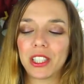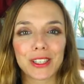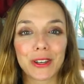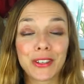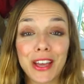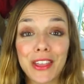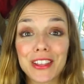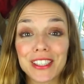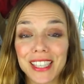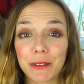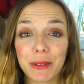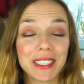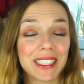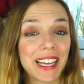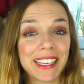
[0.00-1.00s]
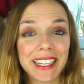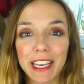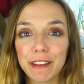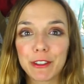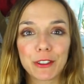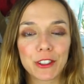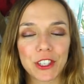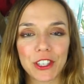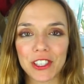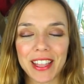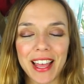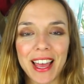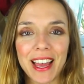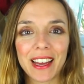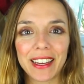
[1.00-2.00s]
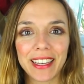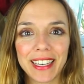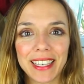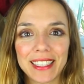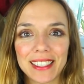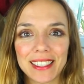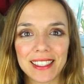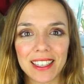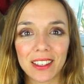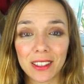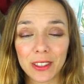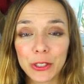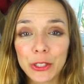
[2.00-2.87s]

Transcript: So another secret I gave you just there, it's uh,